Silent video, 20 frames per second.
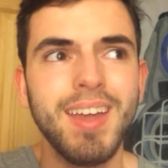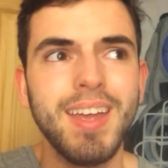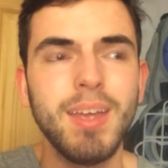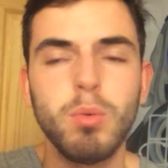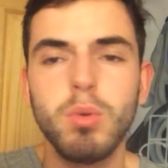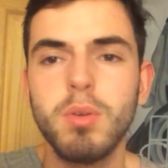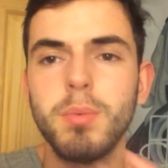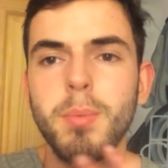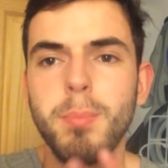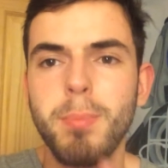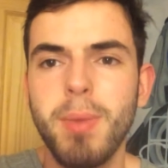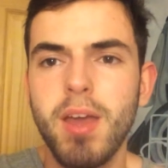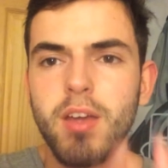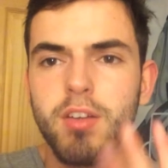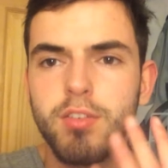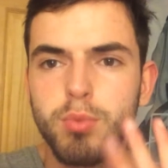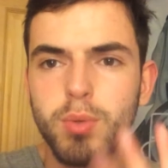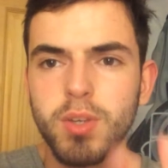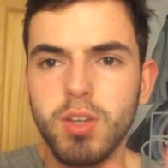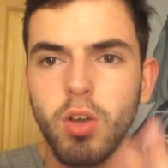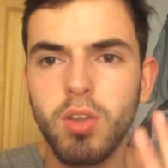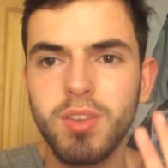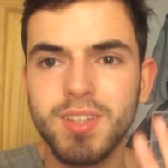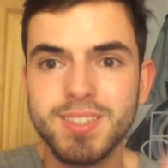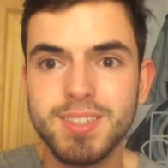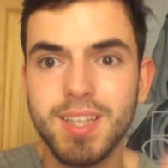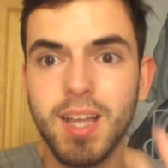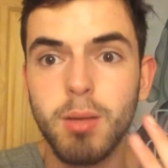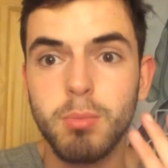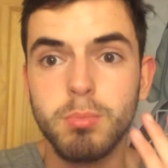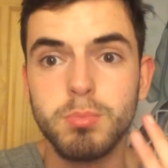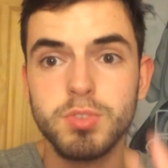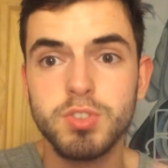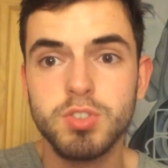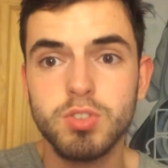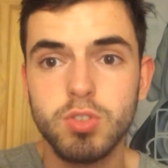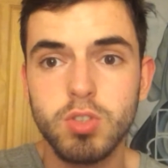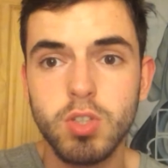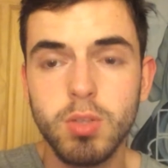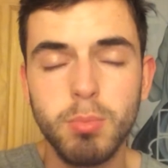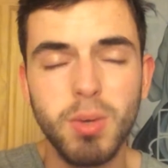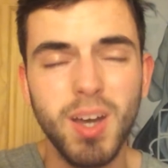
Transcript: it would have been better if we got this album sooner,